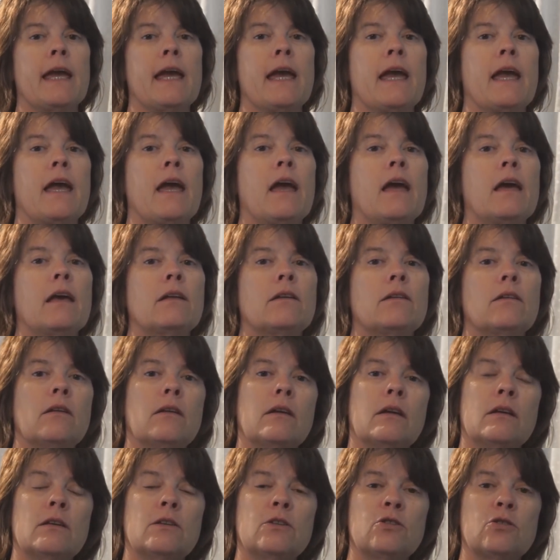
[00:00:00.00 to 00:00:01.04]
and
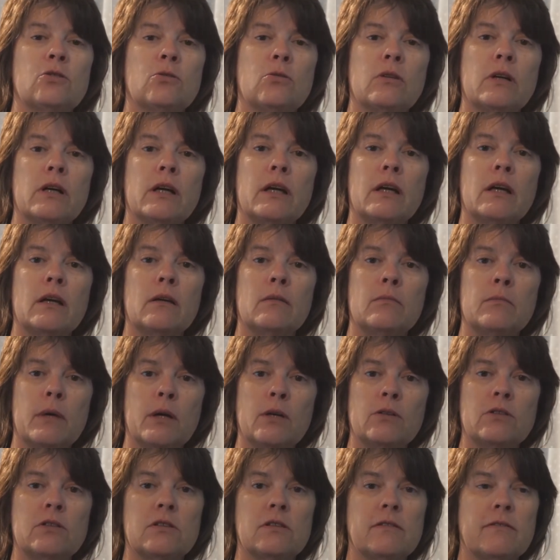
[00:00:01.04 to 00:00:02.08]
enjoying
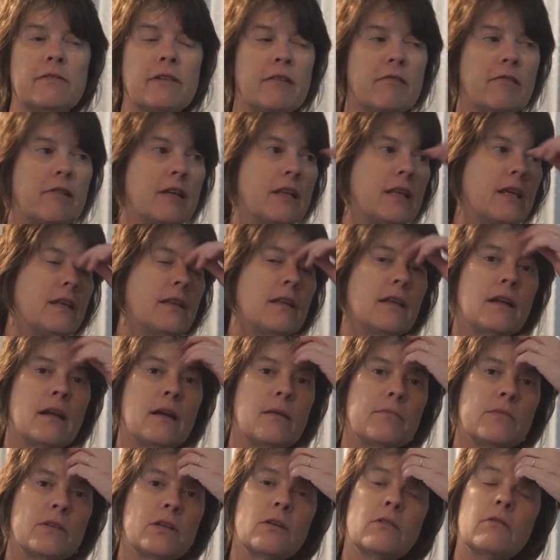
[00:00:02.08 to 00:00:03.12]
most of everything that
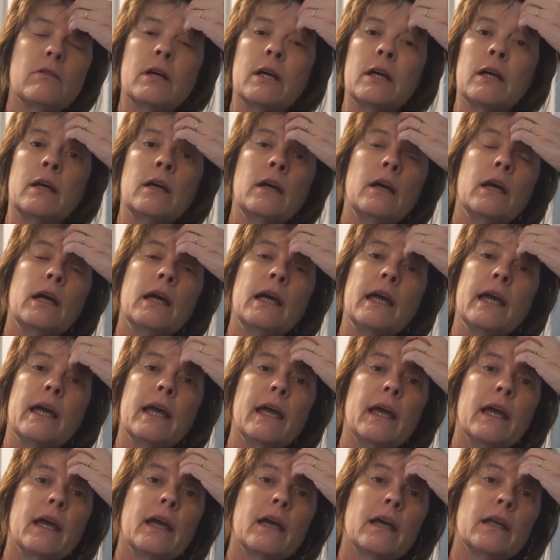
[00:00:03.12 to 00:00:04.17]
I'm doing
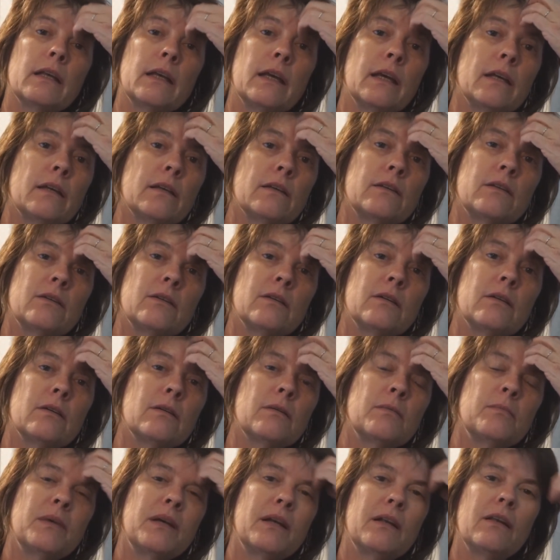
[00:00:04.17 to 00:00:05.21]
and getting
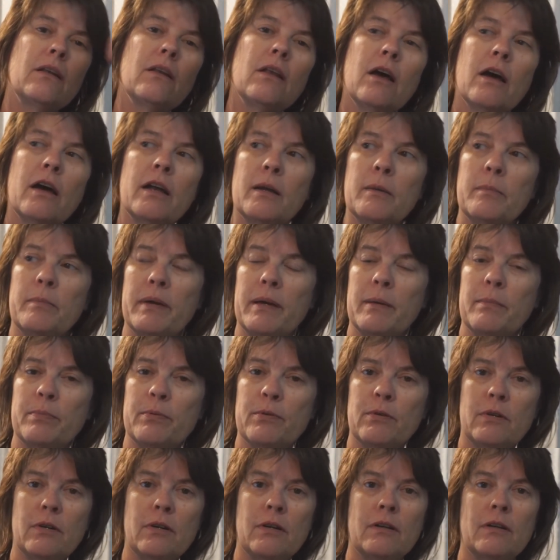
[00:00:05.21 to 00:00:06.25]
to meet a lot of
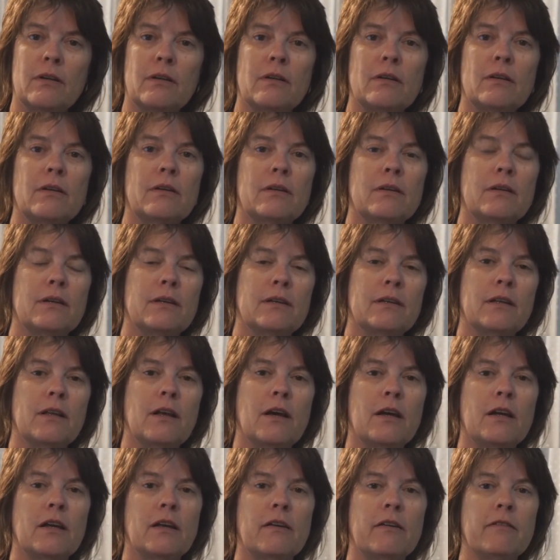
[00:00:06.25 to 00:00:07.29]
people and a
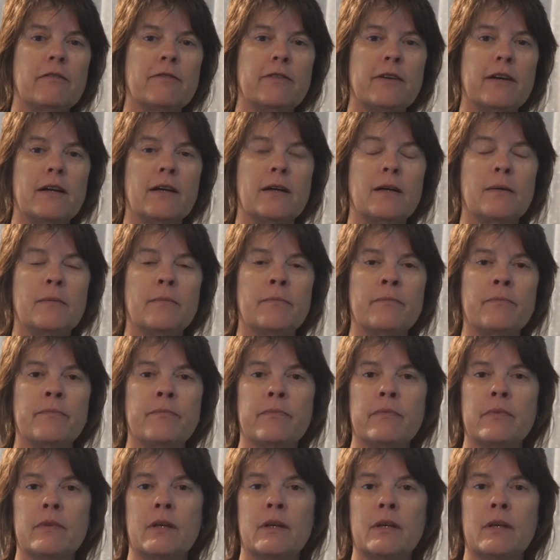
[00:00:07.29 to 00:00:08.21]
lot of um,